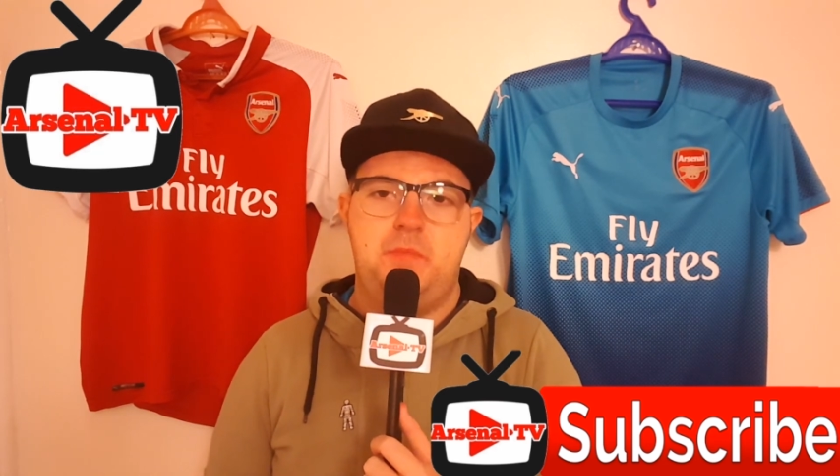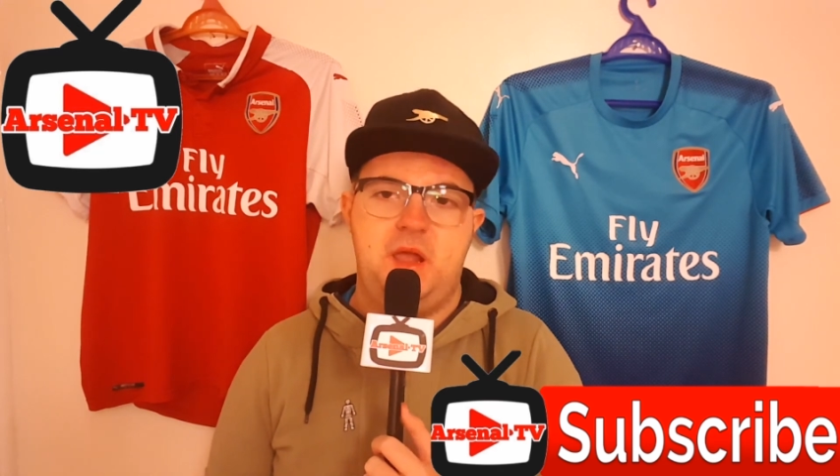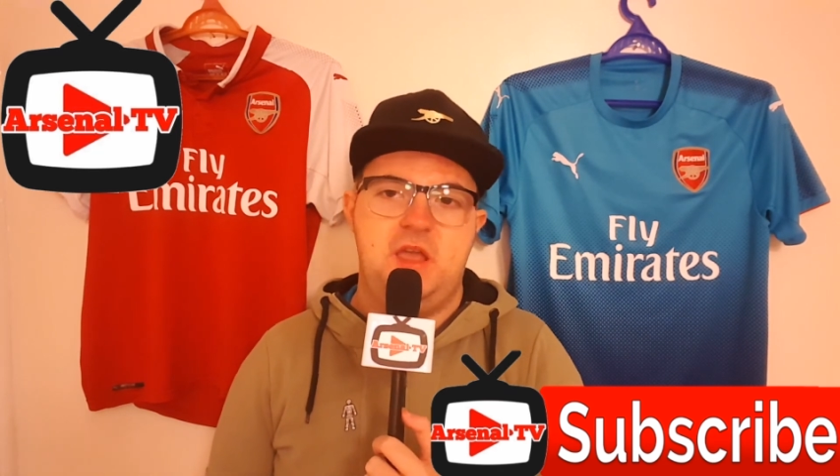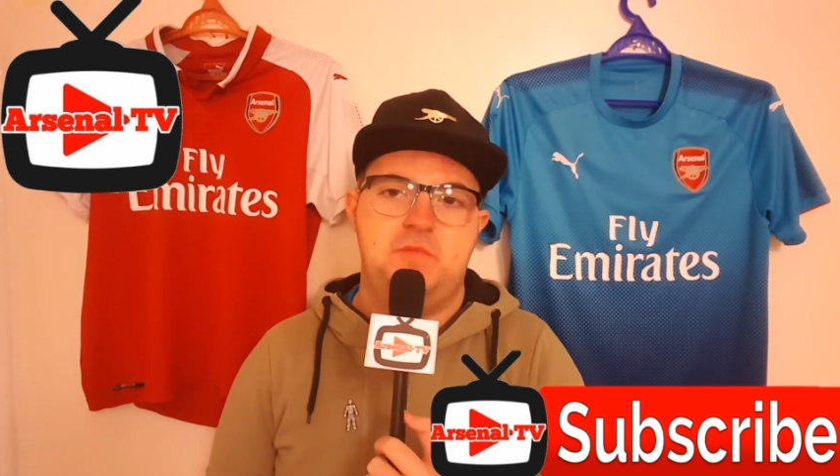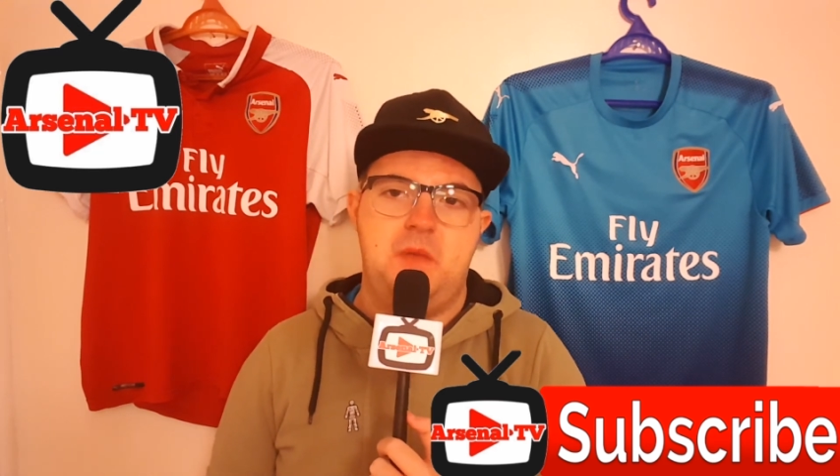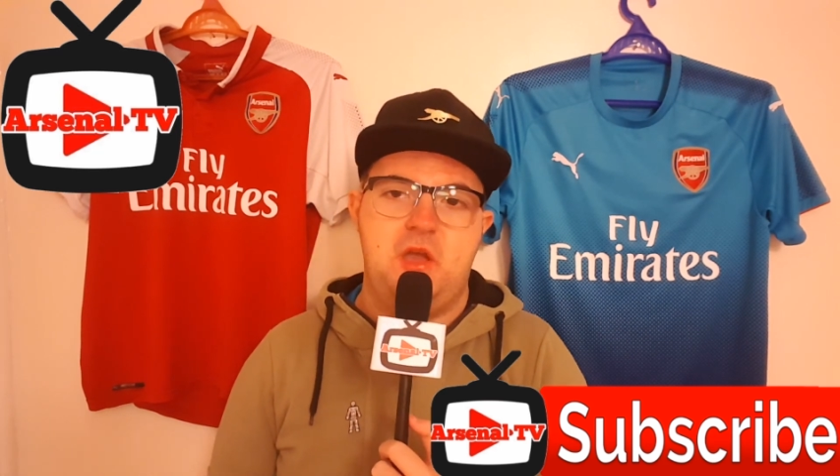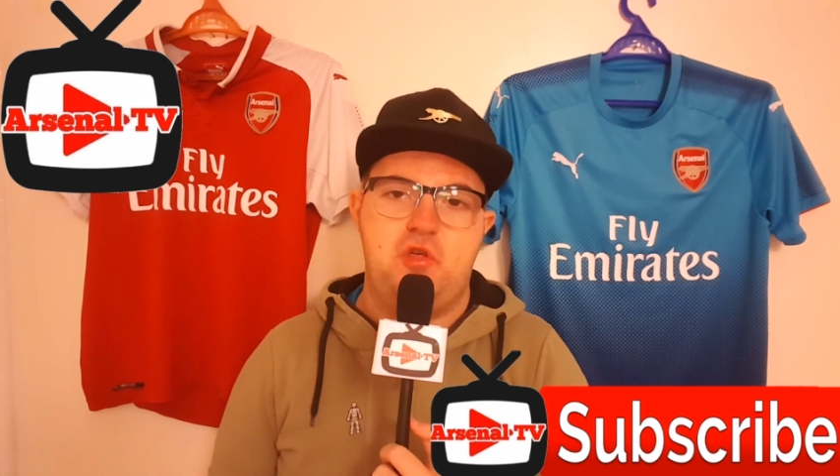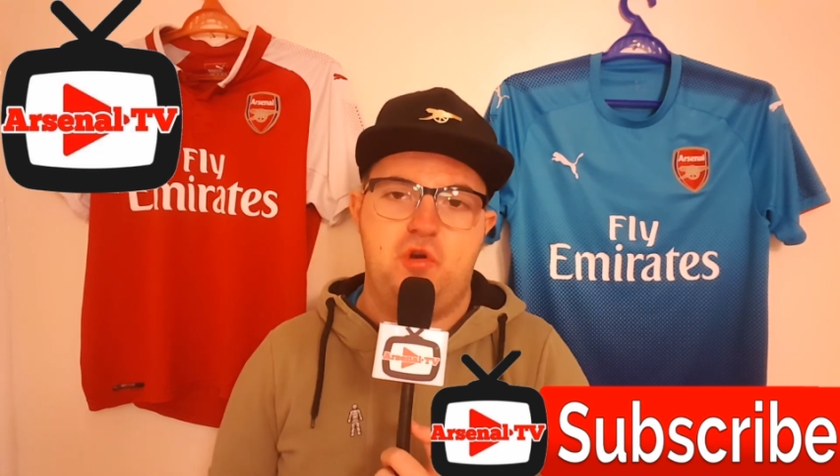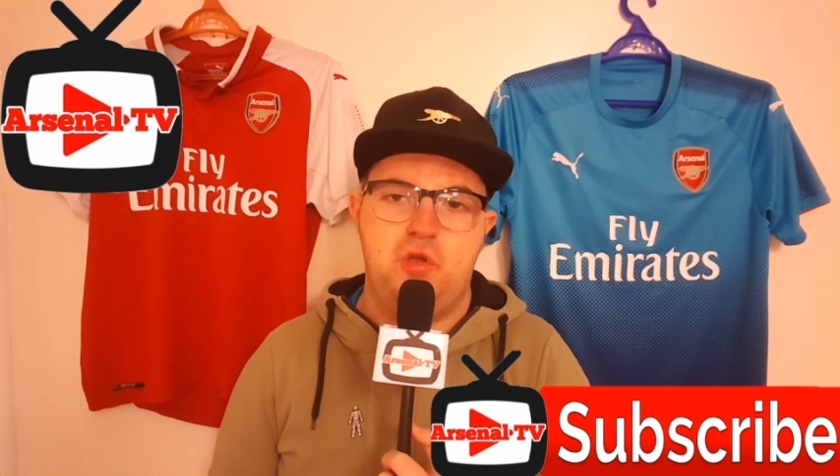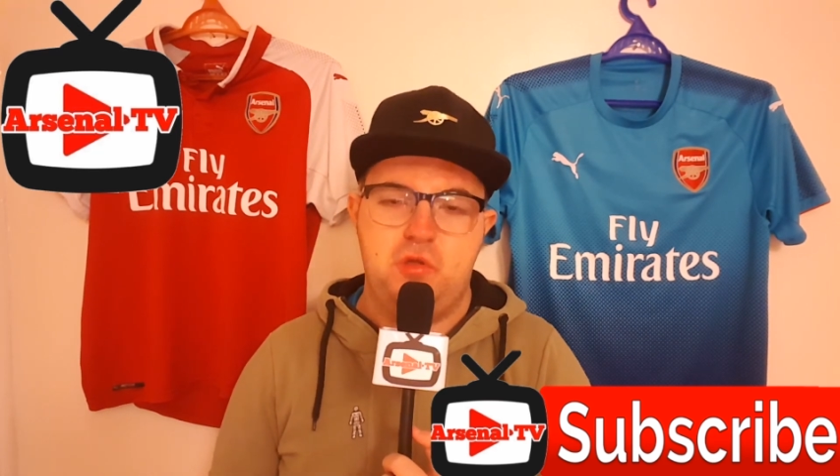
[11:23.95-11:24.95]
please make
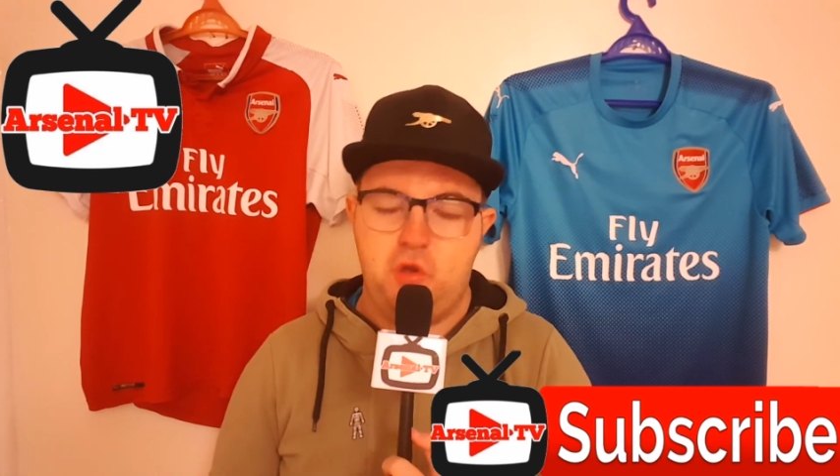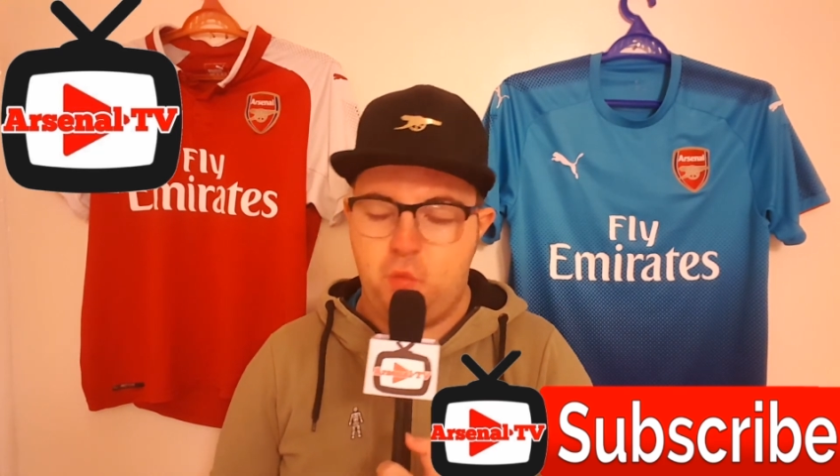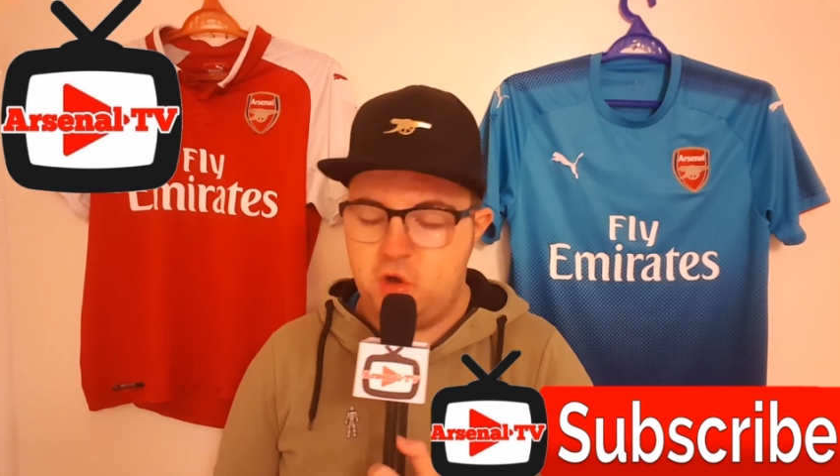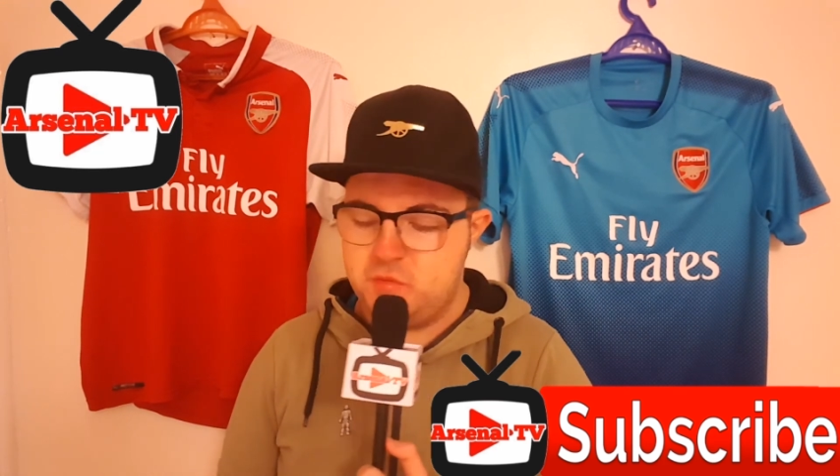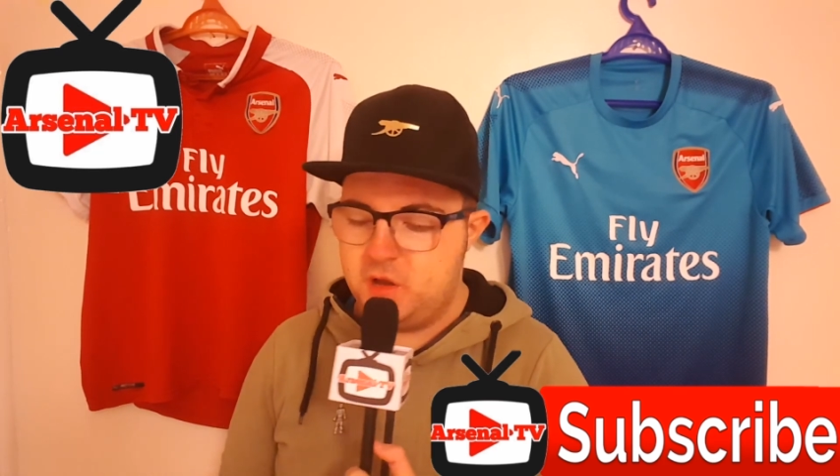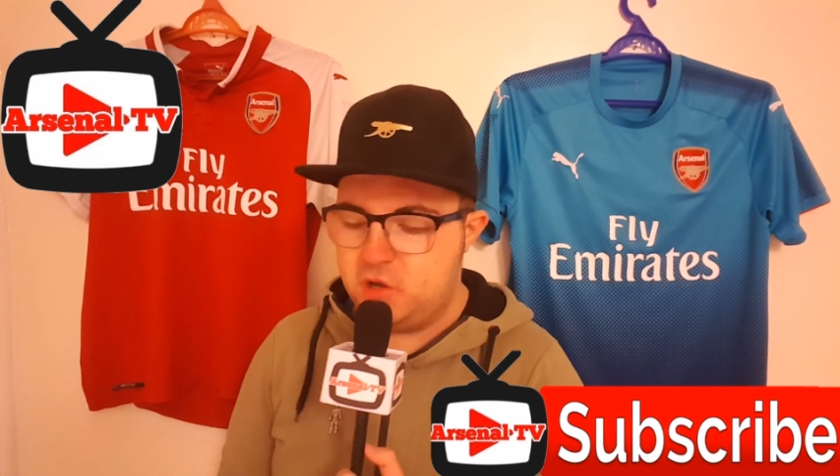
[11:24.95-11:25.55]
sure you do watch my